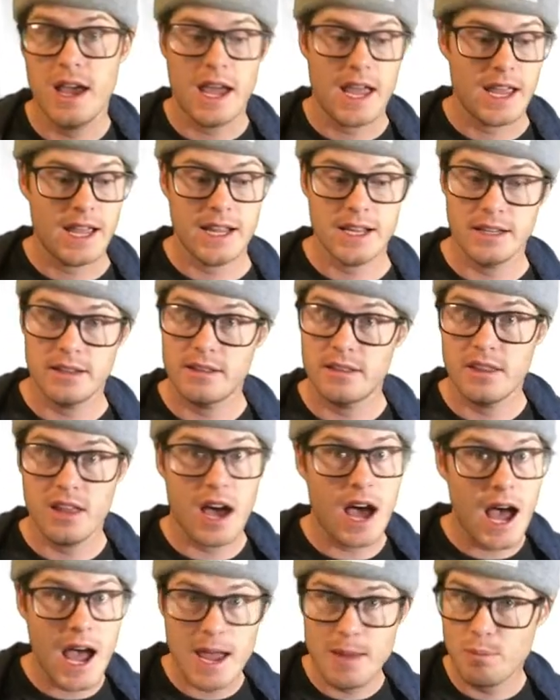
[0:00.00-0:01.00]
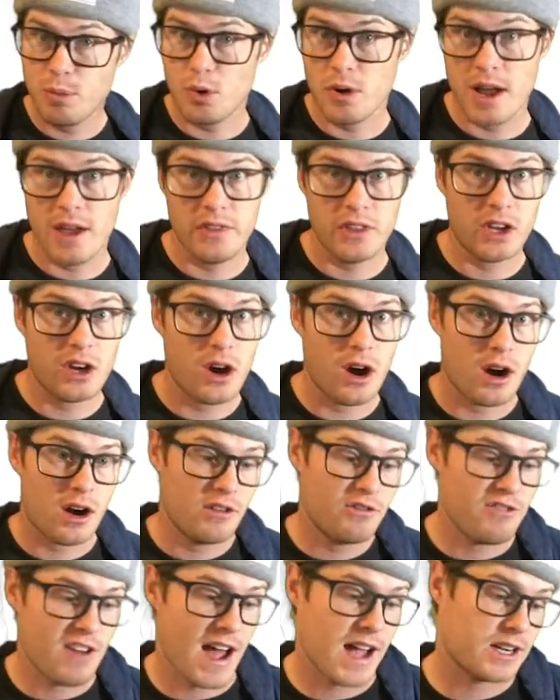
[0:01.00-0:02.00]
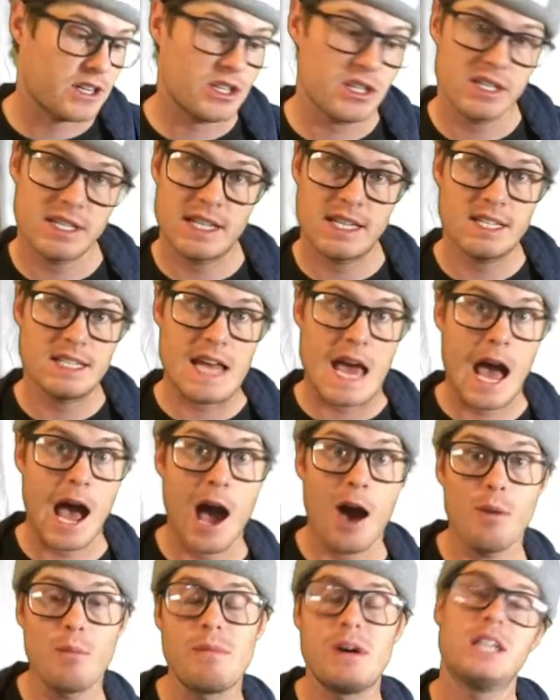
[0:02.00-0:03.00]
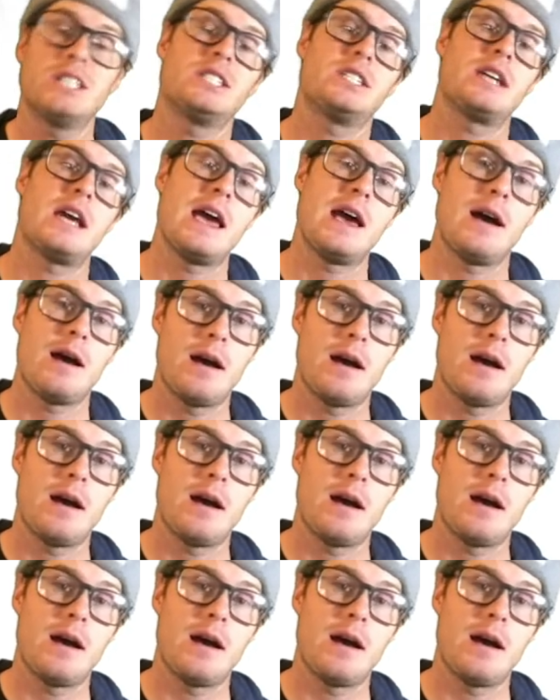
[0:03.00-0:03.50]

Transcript: and the hype around the card factors into how much